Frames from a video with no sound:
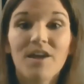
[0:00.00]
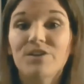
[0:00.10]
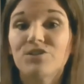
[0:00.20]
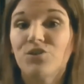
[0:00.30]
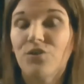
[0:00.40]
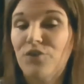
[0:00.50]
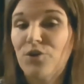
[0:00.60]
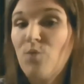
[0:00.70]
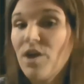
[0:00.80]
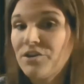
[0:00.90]
So if
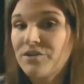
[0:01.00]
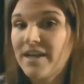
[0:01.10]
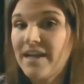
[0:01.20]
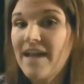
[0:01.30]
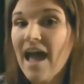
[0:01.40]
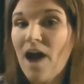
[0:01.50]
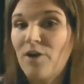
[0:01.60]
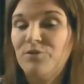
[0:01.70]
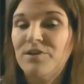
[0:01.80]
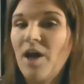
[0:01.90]
you're wondering how
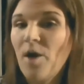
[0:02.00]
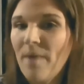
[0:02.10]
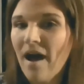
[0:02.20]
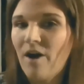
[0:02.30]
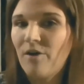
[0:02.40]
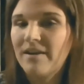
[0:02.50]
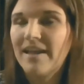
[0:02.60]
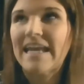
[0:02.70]
you can help out